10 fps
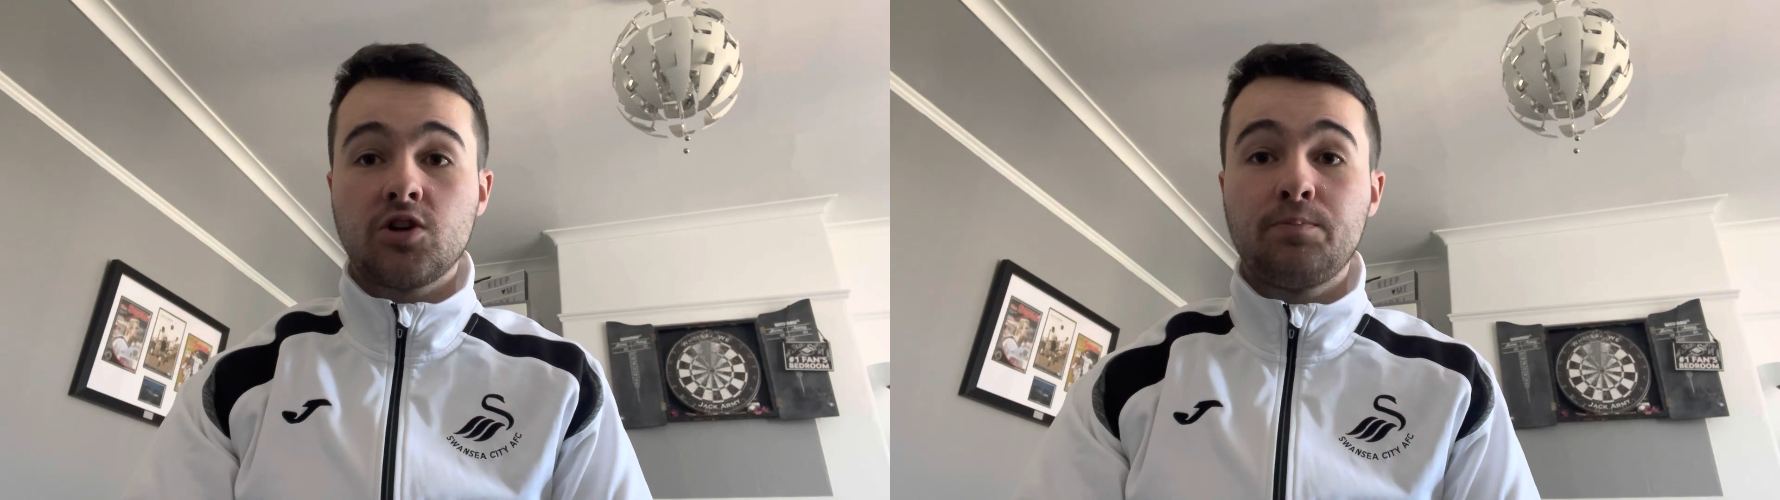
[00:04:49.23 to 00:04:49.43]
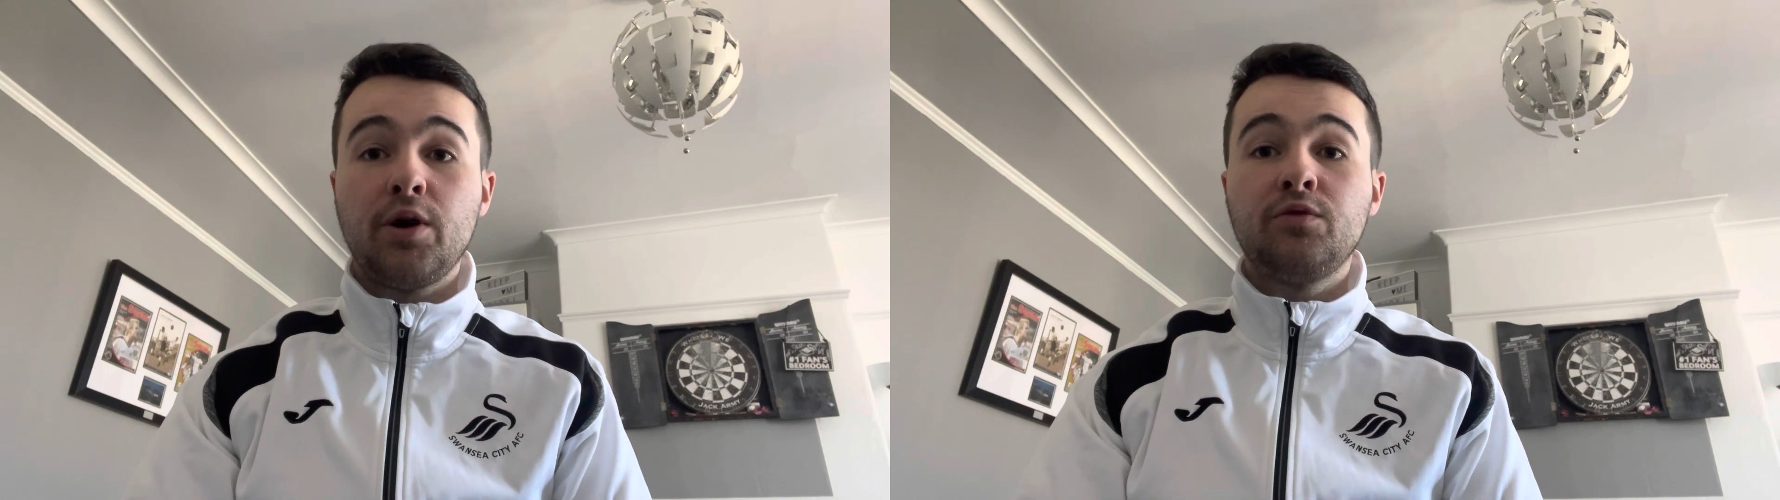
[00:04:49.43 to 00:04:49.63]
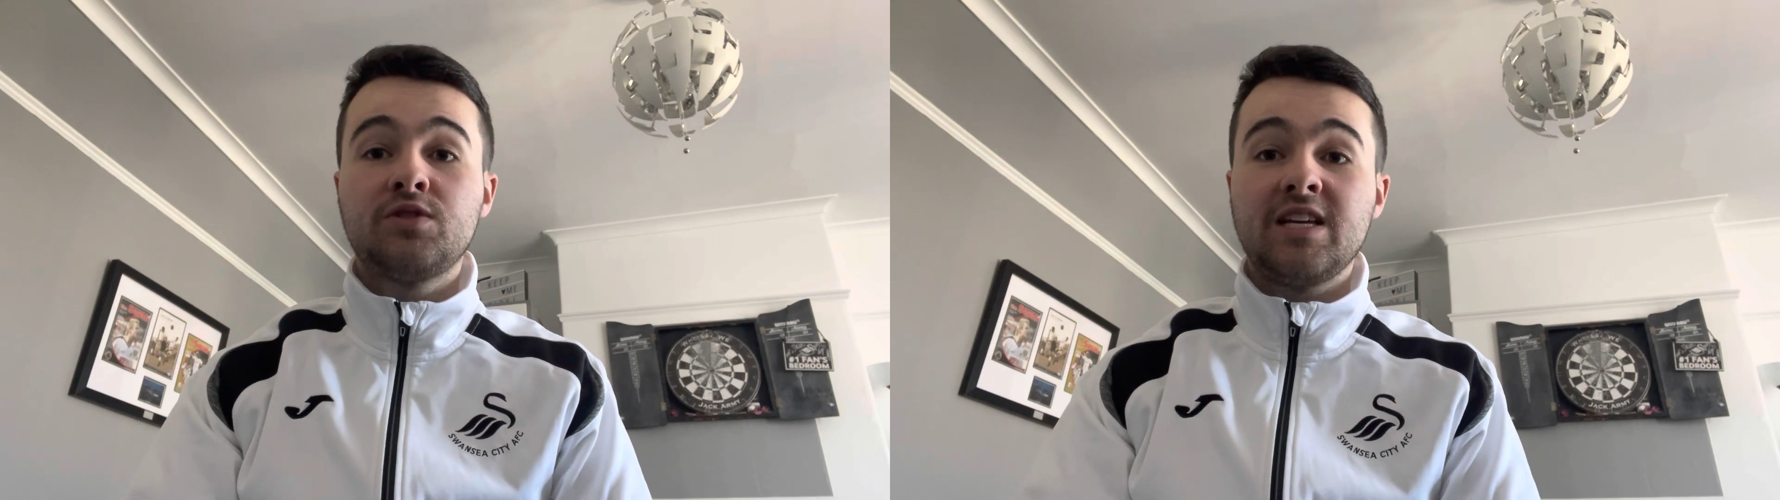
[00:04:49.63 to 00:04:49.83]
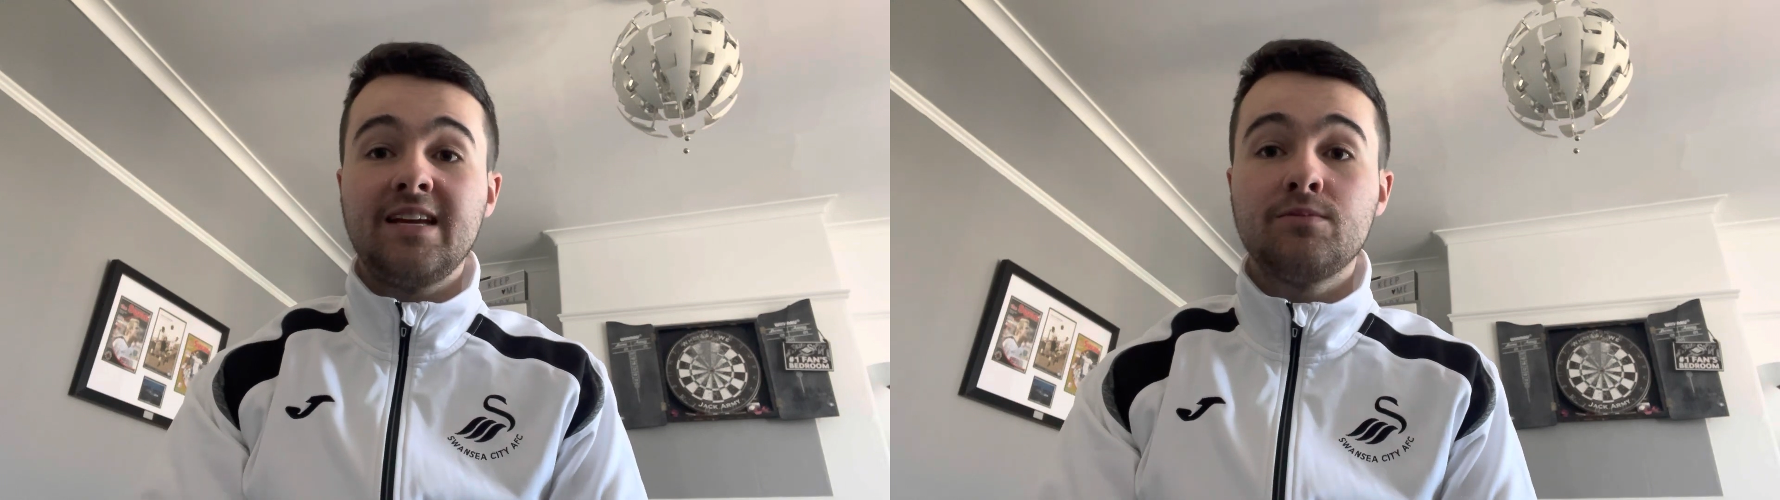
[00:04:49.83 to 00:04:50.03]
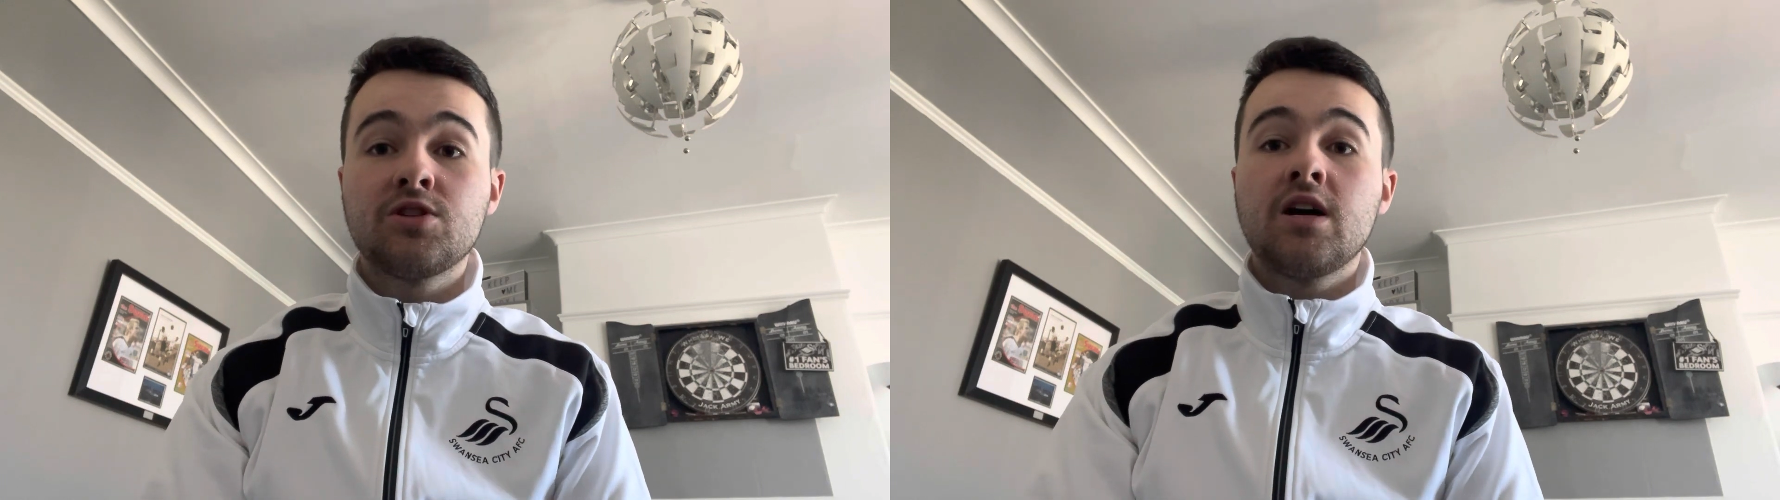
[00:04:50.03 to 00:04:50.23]
So both
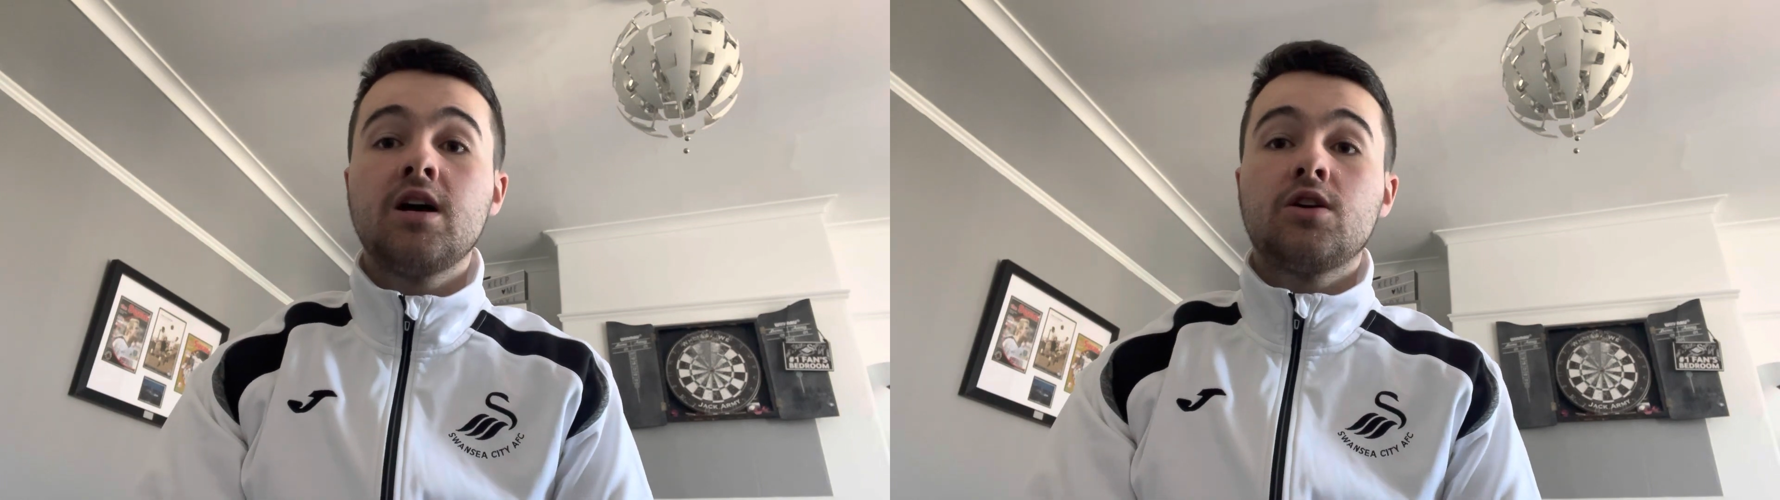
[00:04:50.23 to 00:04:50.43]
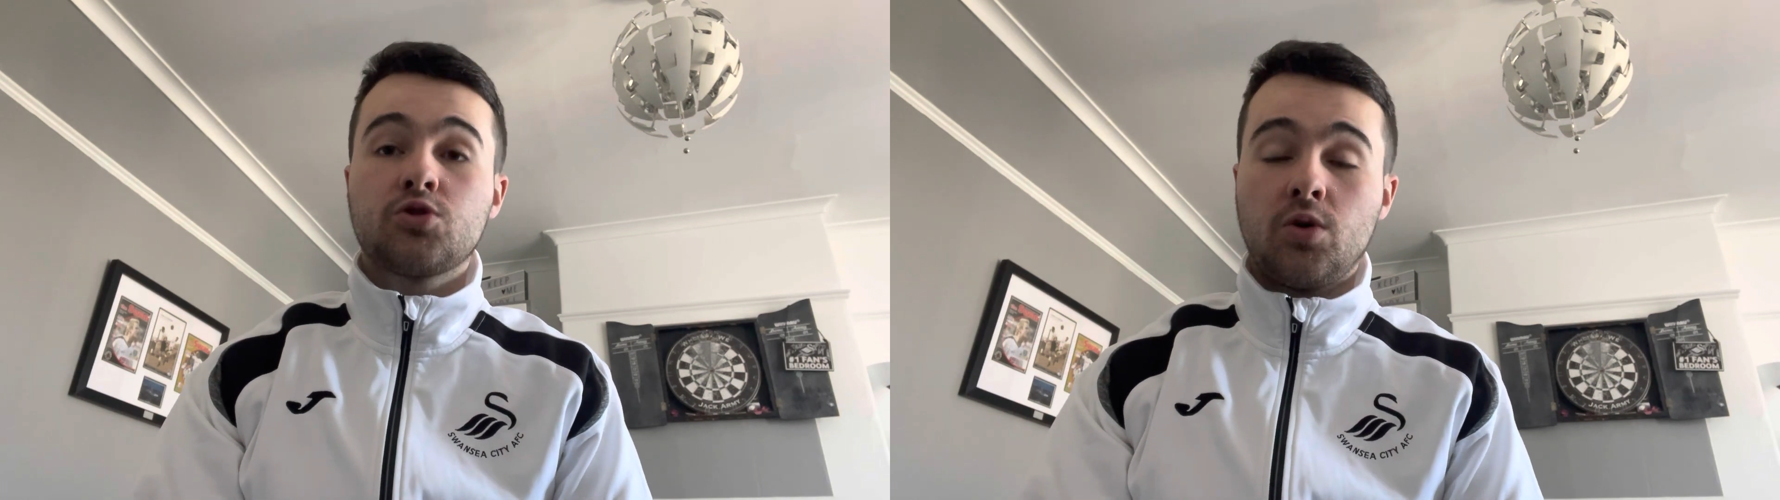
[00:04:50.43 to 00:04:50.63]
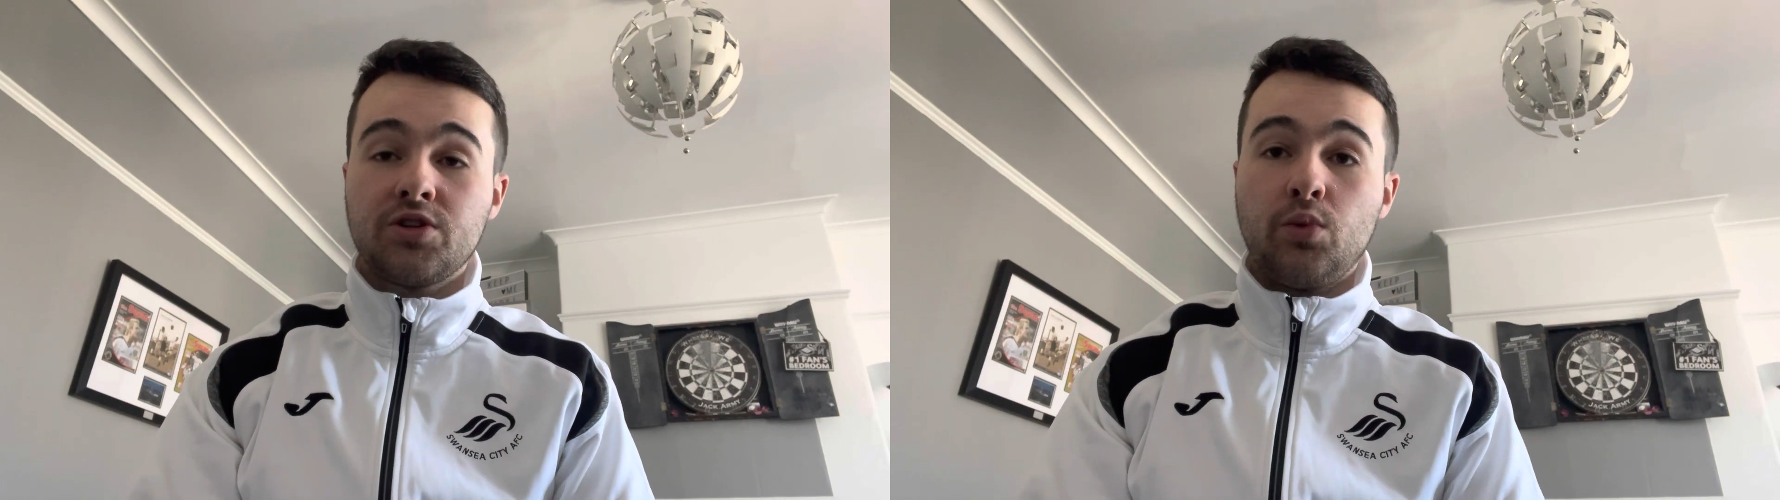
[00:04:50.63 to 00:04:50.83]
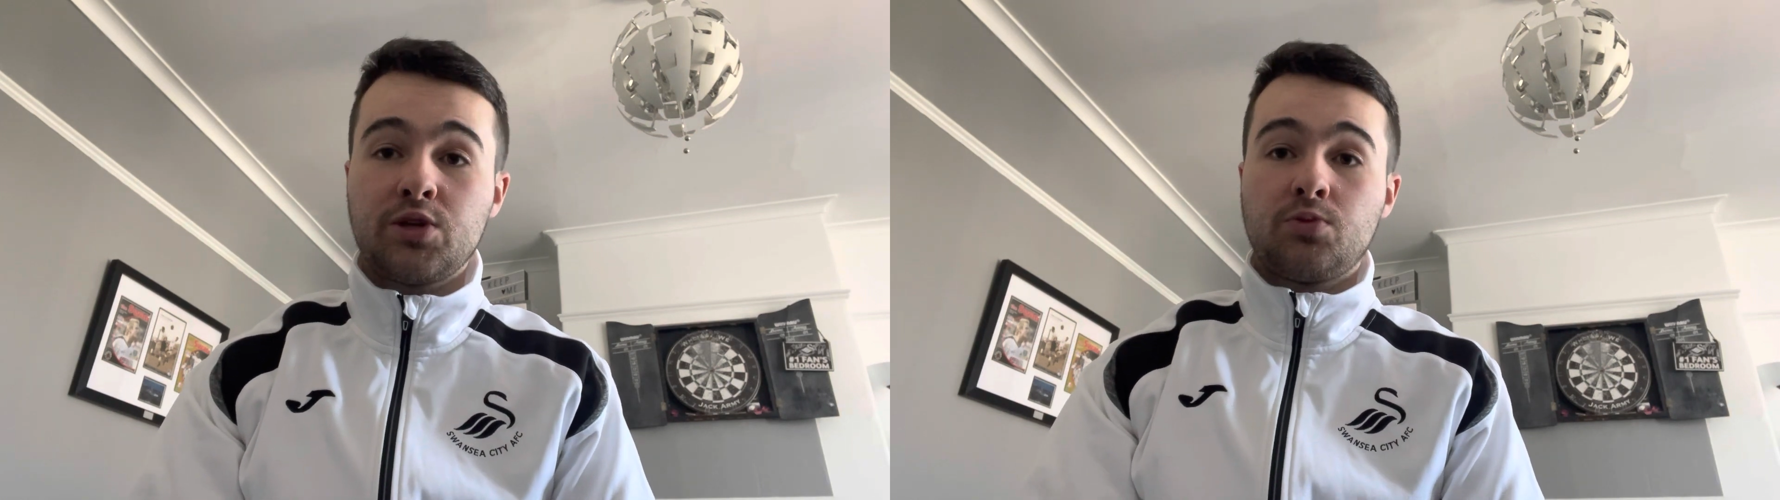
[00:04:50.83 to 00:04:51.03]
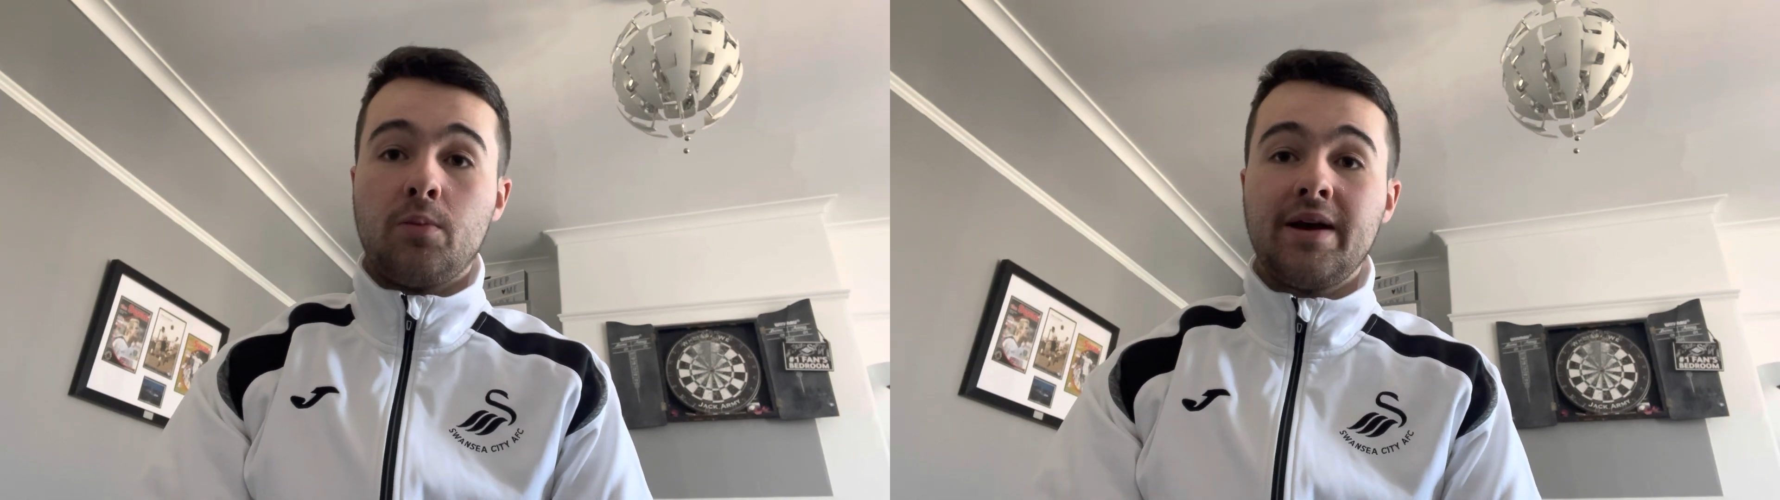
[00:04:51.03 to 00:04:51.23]
teams, Swansea and West Brom,